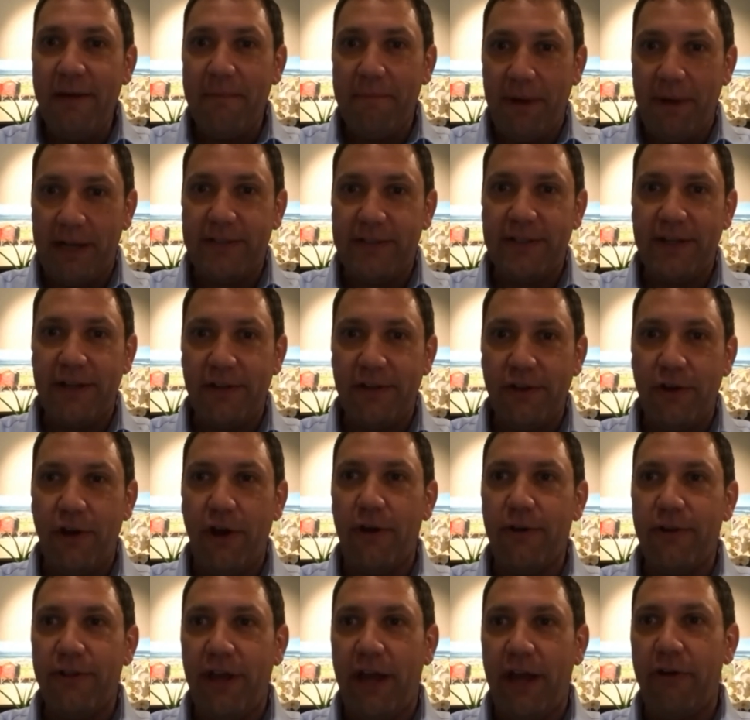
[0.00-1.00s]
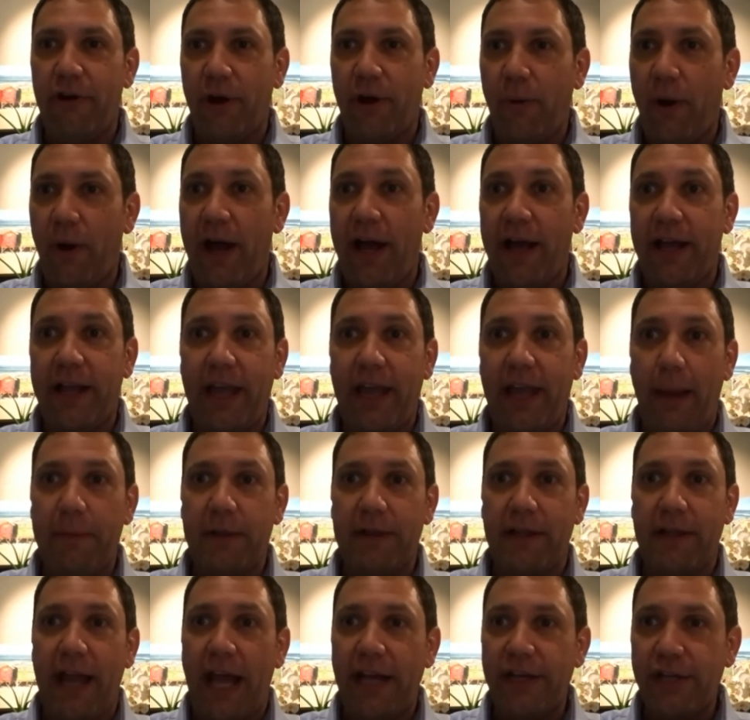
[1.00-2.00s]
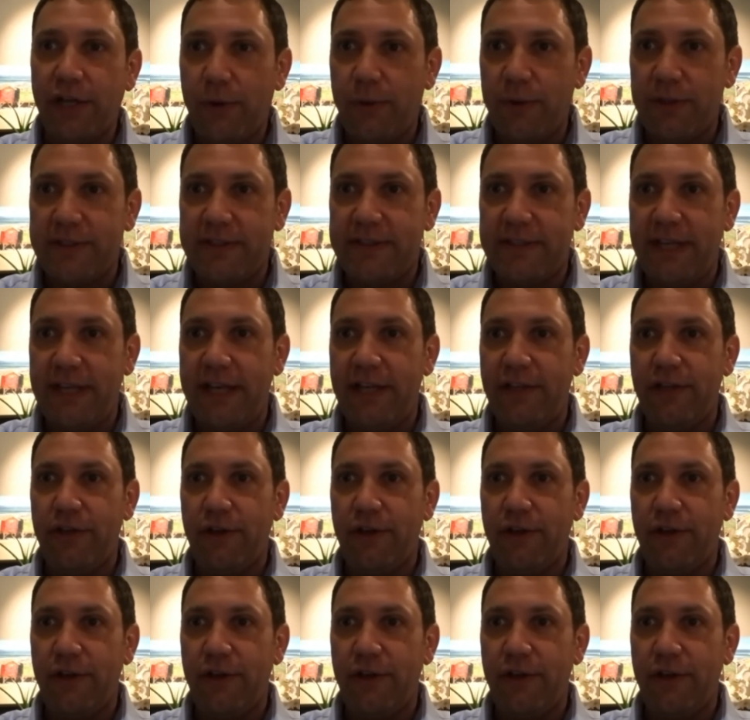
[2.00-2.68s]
But, they require capital adequacy.